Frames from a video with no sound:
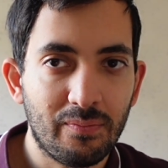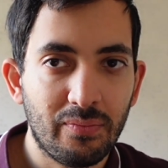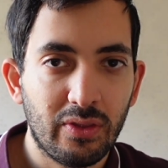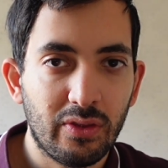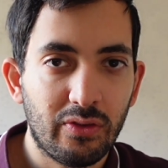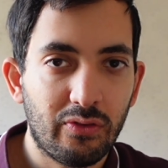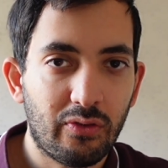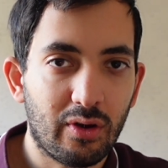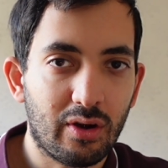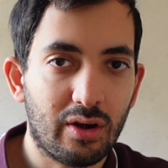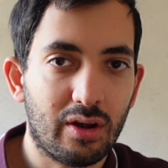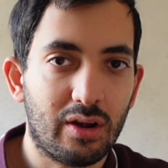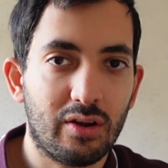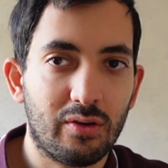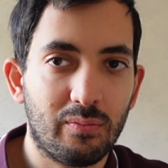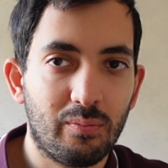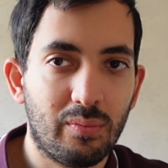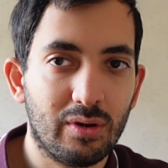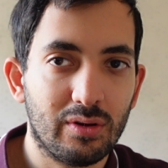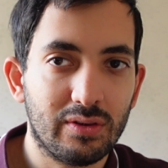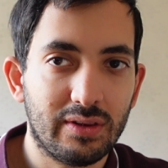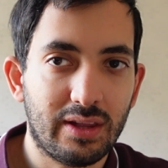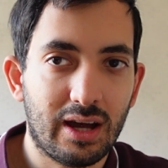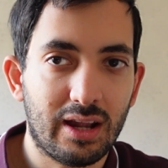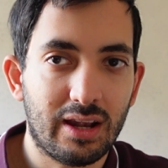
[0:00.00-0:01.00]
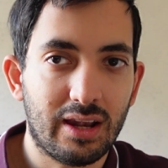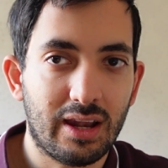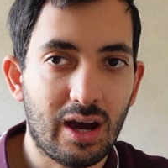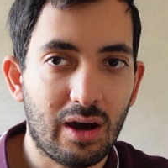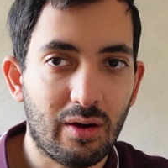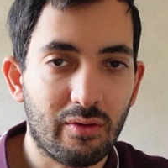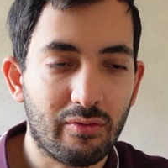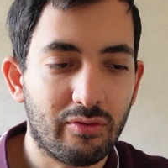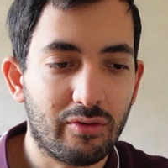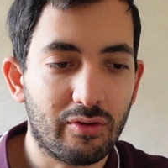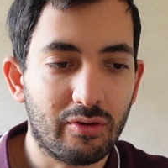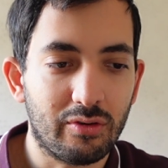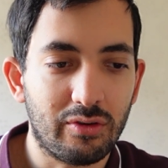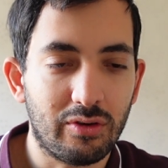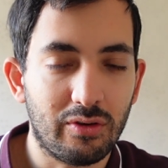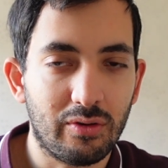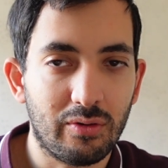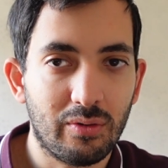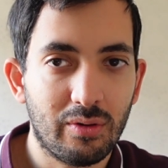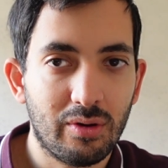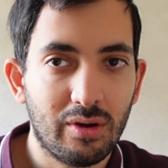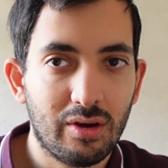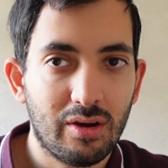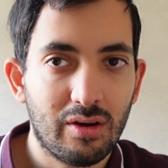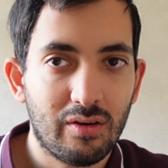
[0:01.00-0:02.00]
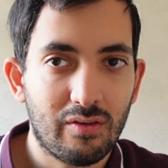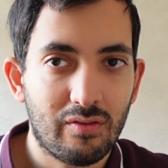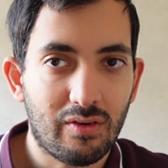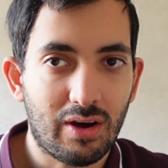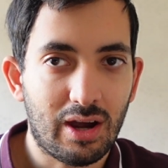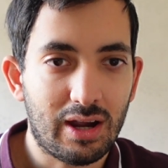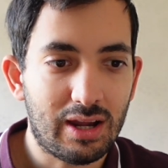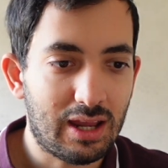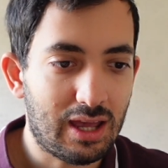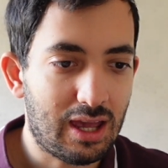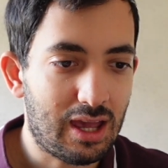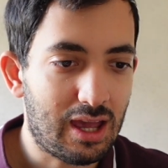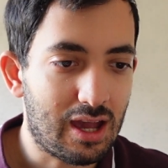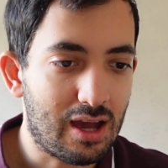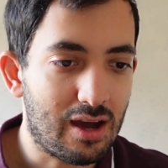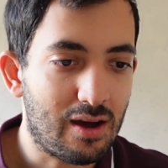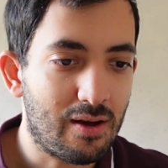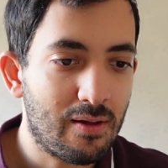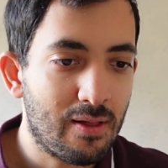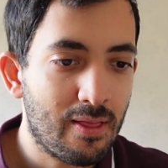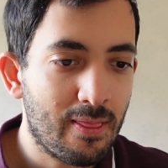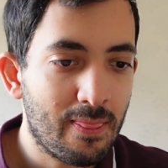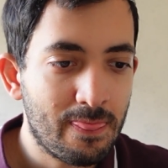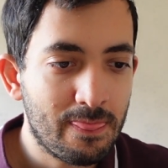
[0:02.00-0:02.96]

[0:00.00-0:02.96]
So I'm going to build that now for you right here.